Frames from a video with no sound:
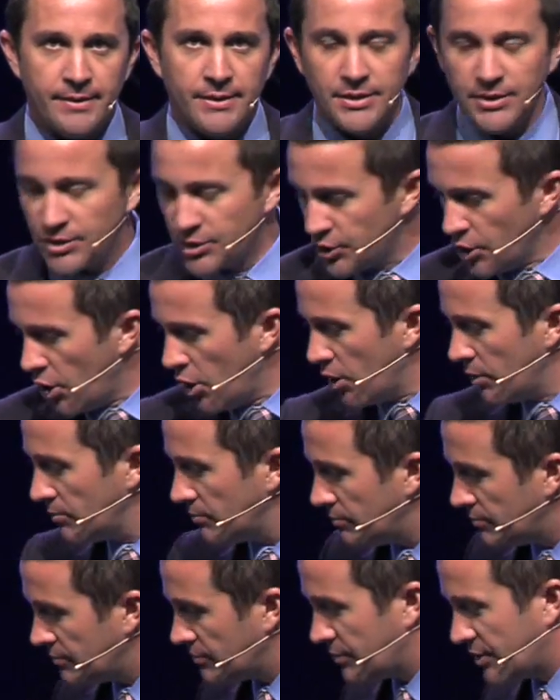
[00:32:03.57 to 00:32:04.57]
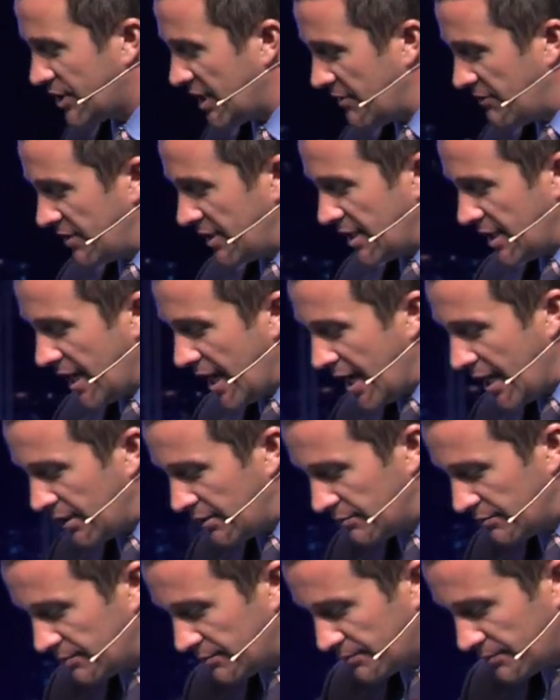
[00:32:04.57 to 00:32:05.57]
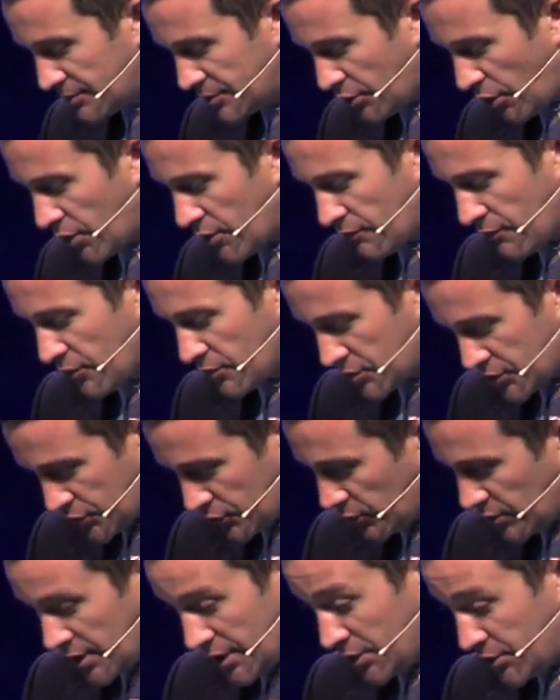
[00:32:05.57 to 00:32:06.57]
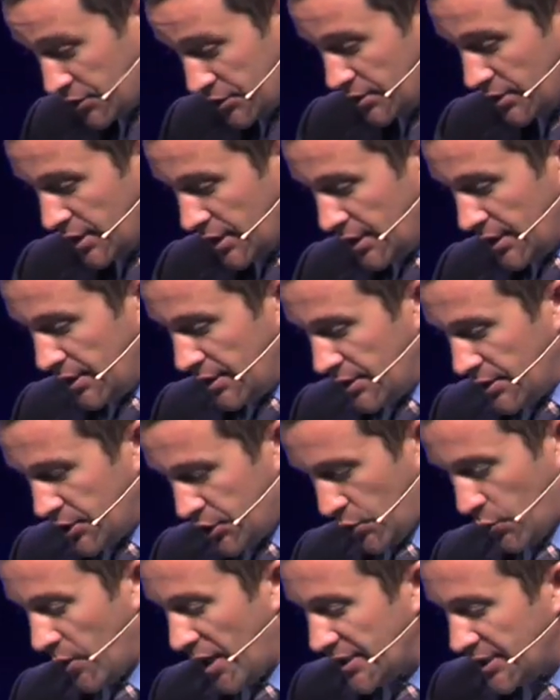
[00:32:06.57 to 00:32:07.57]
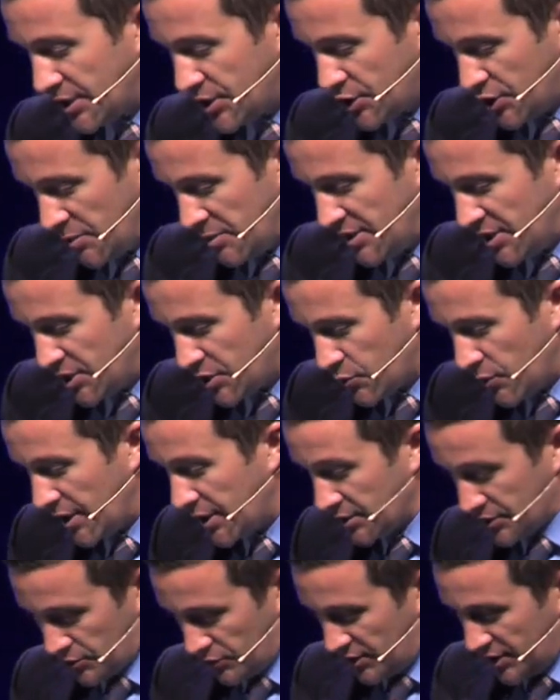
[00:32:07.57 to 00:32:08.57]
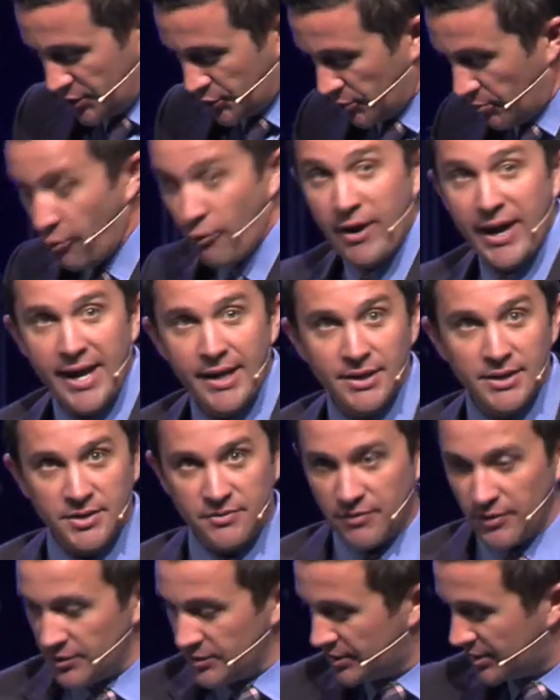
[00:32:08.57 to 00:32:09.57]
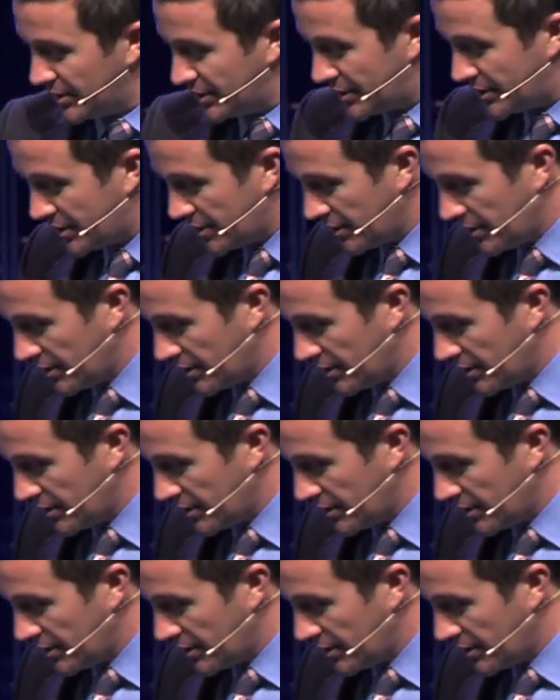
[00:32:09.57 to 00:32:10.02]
And Psalm seventy-eight, starting in verse three, she read these to me this week, and so these are Brianna's verses.